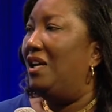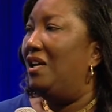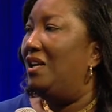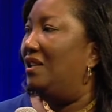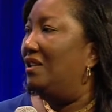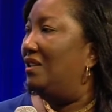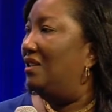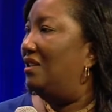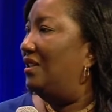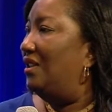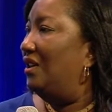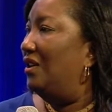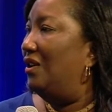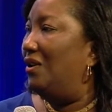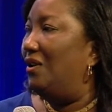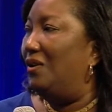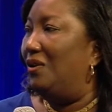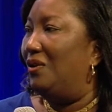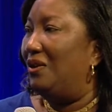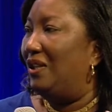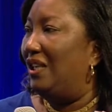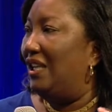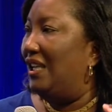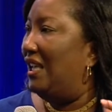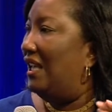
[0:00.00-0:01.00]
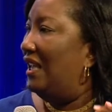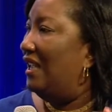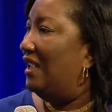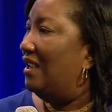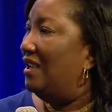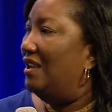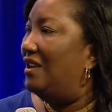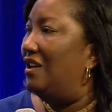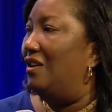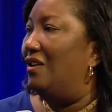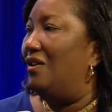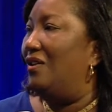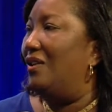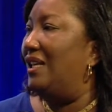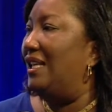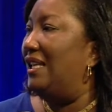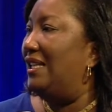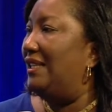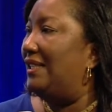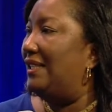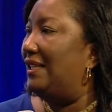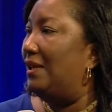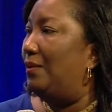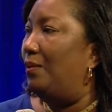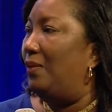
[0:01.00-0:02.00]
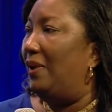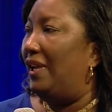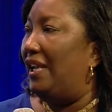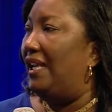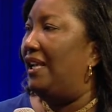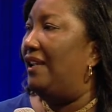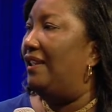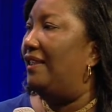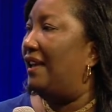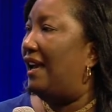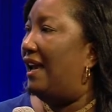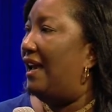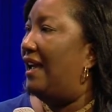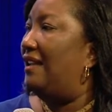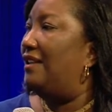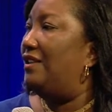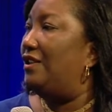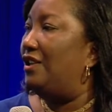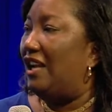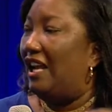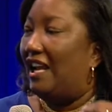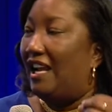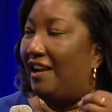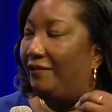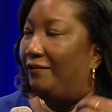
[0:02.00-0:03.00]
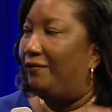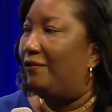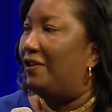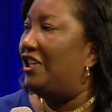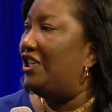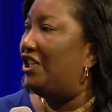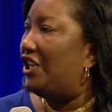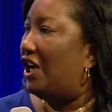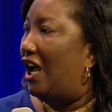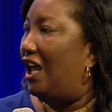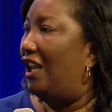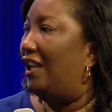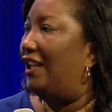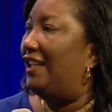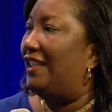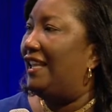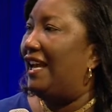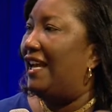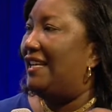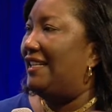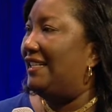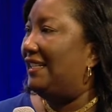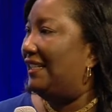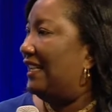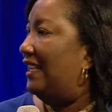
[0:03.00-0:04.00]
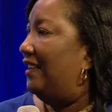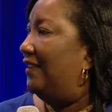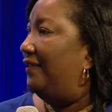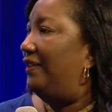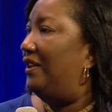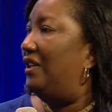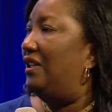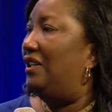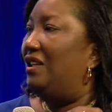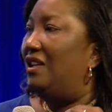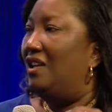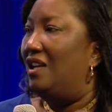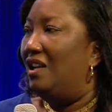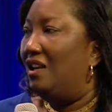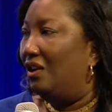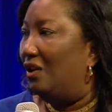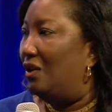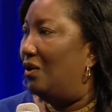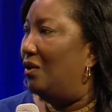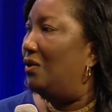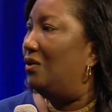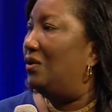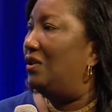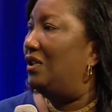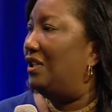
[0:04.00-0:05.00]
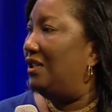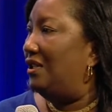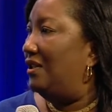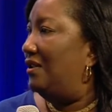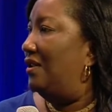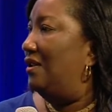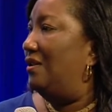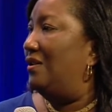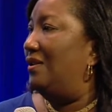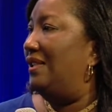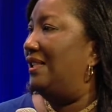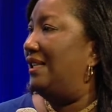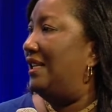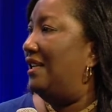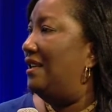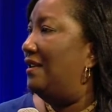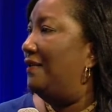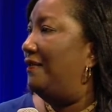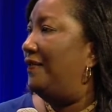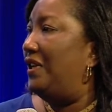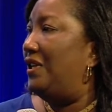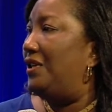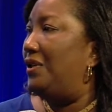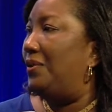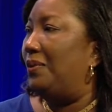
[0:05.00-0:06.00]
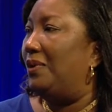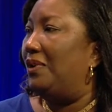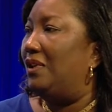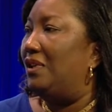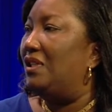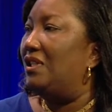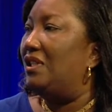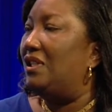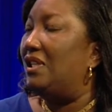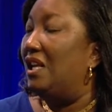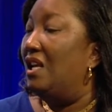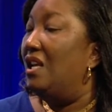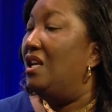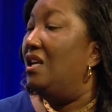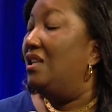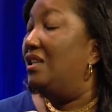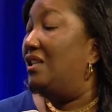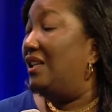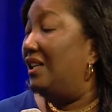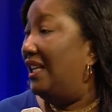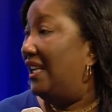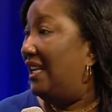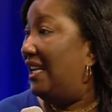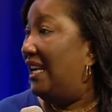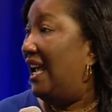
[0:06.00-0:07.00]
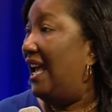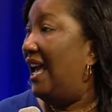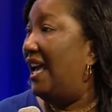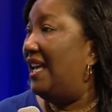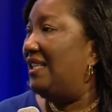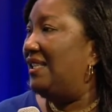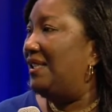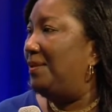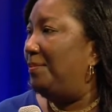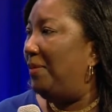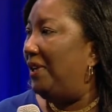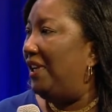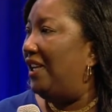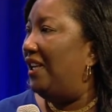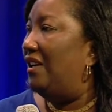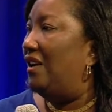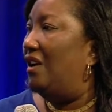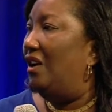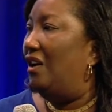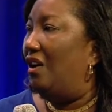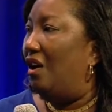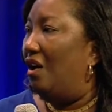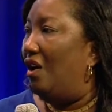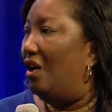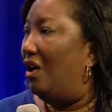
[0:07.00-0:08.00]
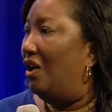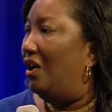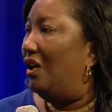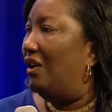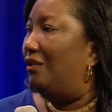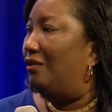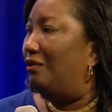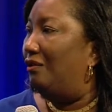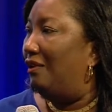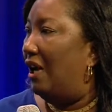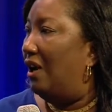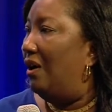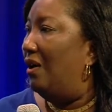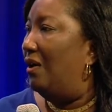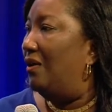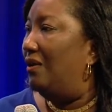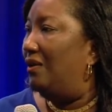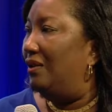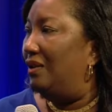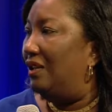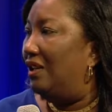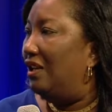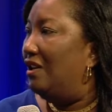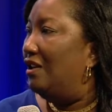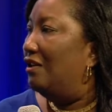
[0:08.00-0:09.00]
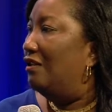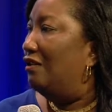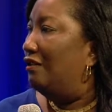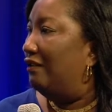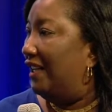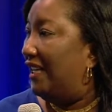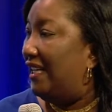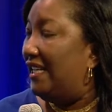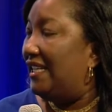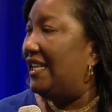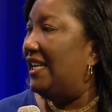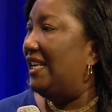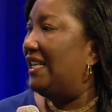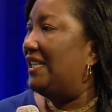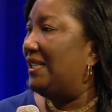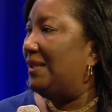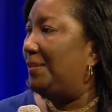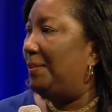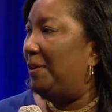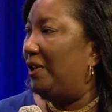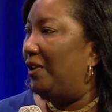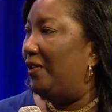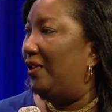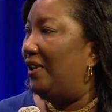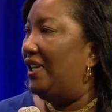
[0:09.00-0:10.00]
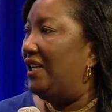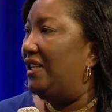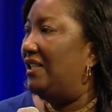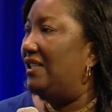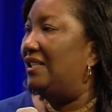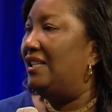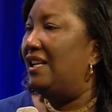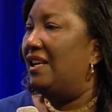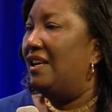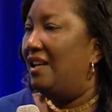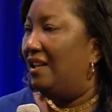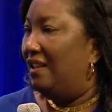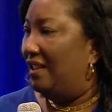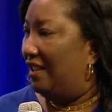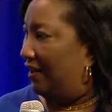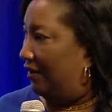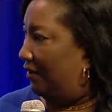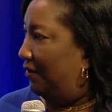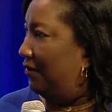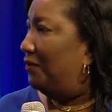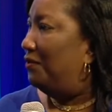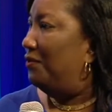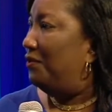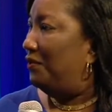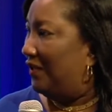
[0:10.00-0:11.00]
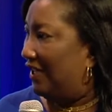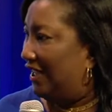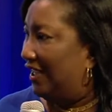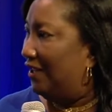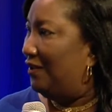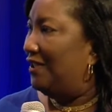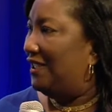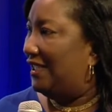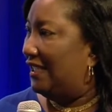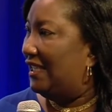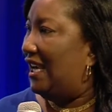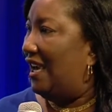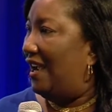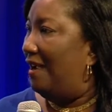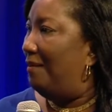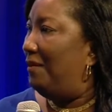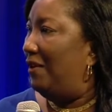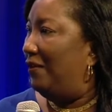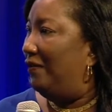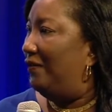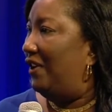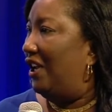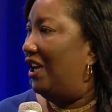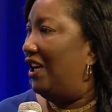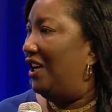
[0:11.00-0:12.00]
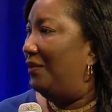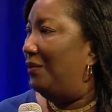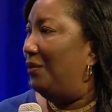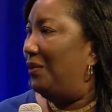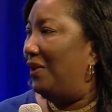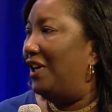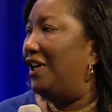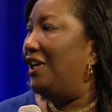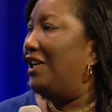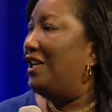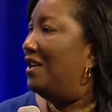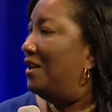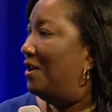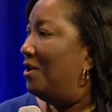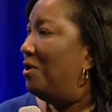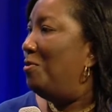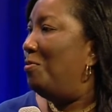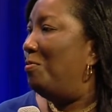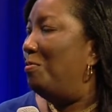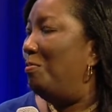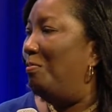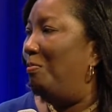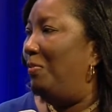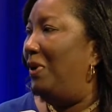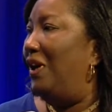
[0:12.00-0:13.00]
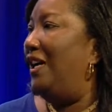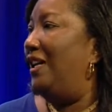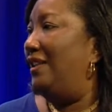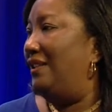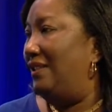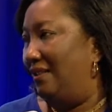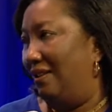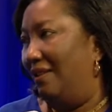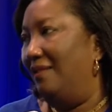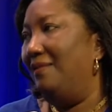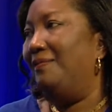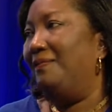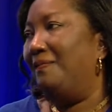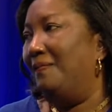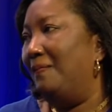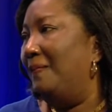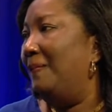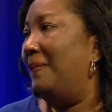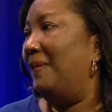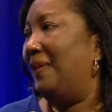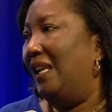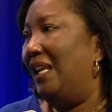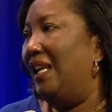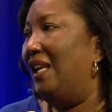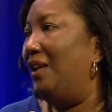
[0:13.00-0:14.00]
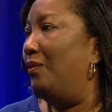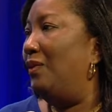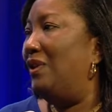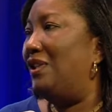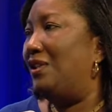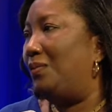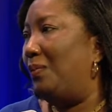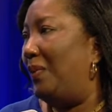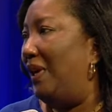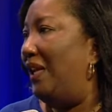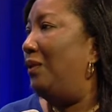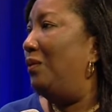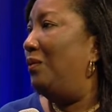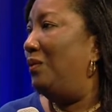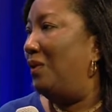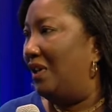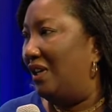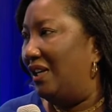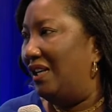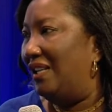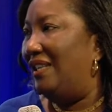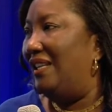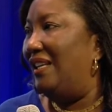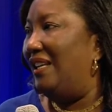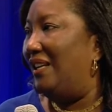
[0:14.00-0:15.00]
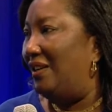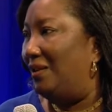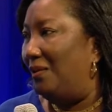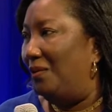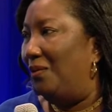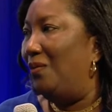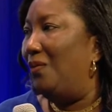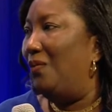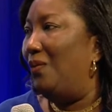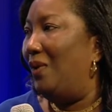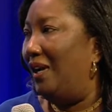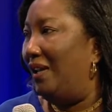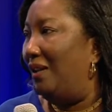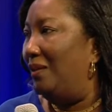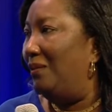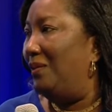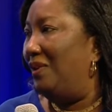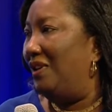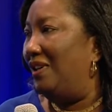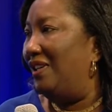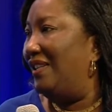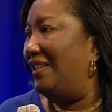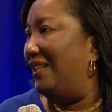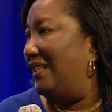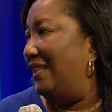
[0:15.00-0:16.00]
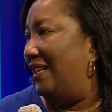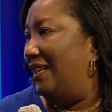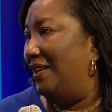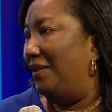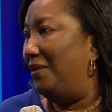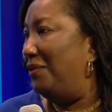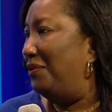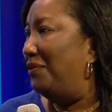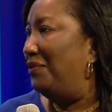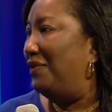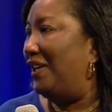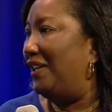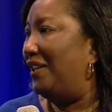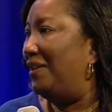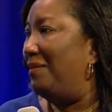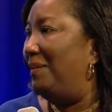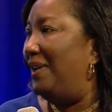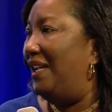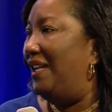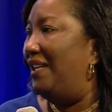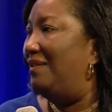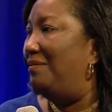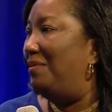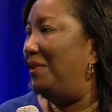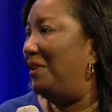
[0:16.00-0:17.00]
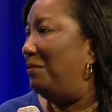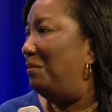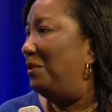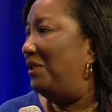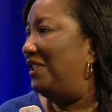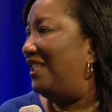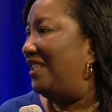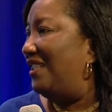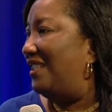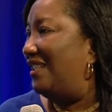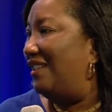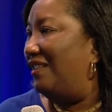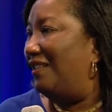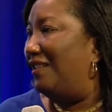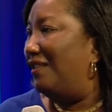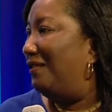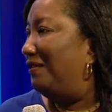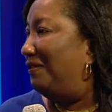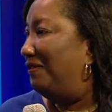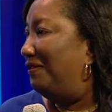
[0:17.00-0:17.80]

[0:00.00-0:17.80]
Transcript: So, it's a way that every dollar that is given goes to those individuals. So it has been an all-around great experience. There's time of a lot of work, but it was well worth it, and I would recommend people to serve.